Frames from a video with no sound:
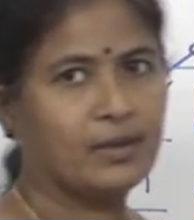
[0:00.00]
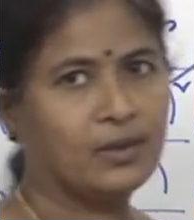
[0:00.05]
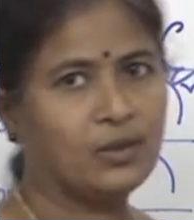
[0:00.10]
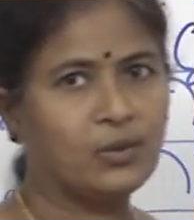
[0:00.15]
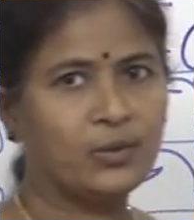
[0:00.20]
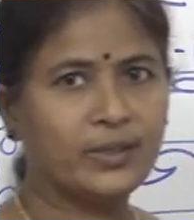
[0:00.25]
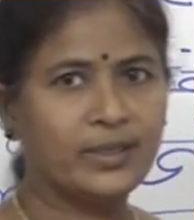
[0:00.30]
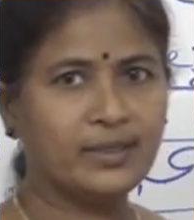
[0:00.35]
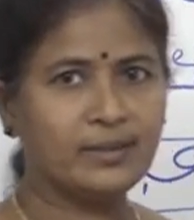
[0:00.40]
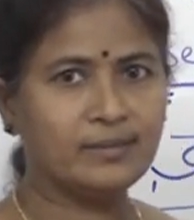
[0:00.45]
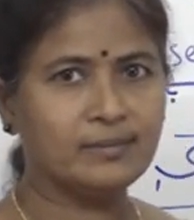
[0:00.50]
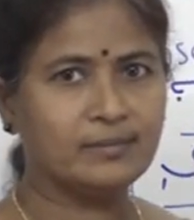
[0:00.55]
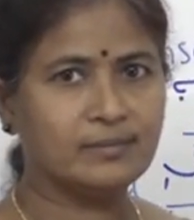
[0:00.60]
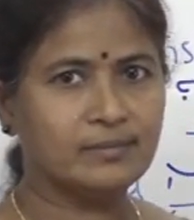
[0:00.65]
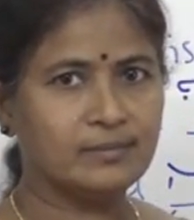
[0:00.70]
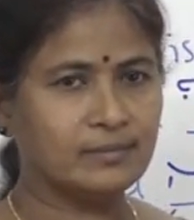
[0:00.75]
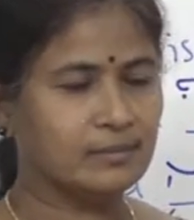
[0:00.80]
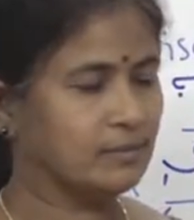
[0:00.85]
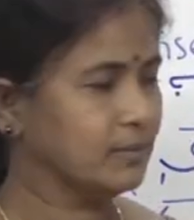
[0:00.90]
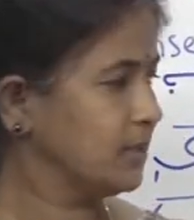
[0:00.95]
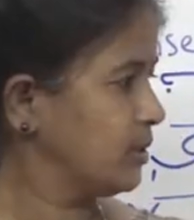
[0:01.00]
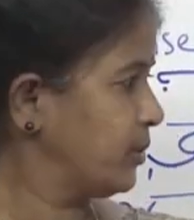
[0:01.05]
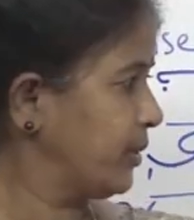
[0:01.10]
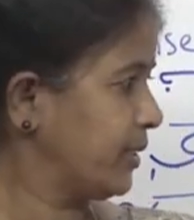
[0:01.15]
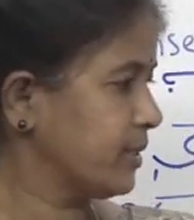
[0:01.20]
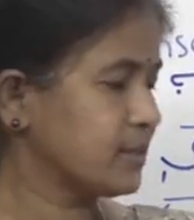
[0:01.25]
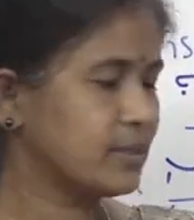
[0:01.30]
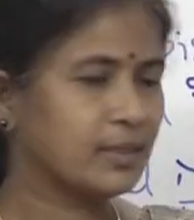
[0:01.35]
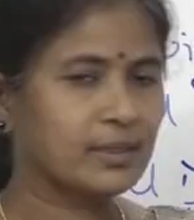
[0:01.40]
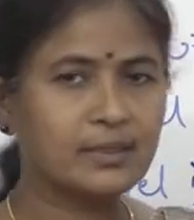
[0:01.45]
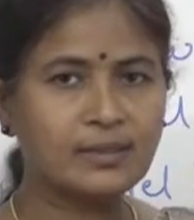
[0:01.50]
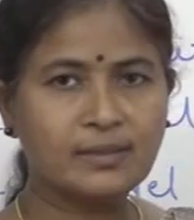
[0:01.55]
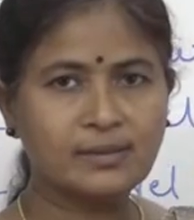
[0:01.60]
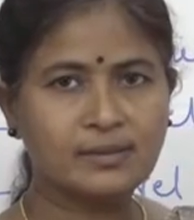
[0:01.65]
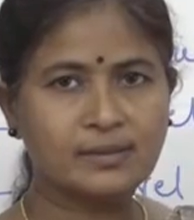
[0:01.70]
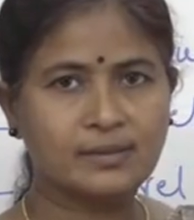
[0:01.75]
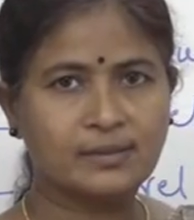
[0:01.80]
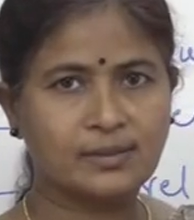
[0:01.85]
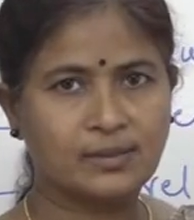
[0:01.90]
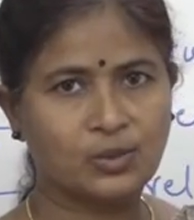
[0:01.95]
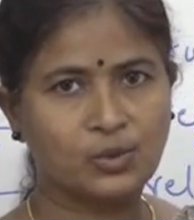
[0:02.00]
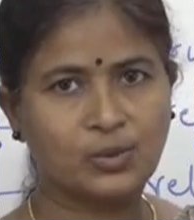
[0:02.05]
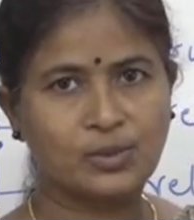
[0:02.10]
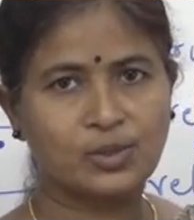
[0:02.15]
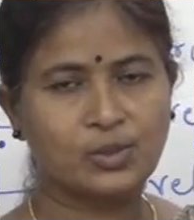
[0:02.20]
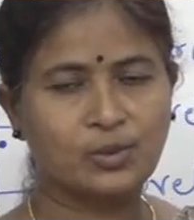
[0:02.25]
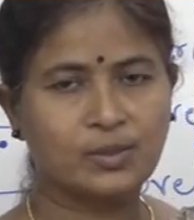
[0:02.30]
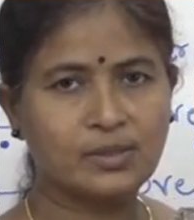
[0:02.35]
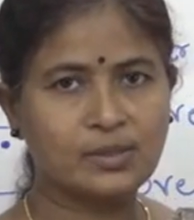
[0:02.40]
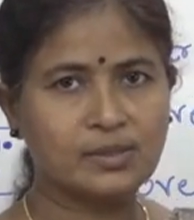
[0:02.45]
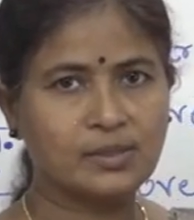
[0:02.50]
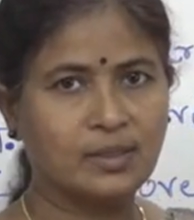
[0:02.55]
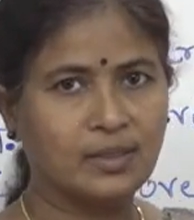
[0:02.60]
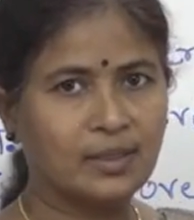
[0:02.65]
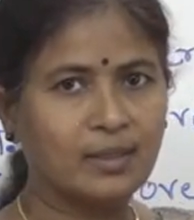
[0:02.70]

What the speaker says: Okay? Did you understand here, students?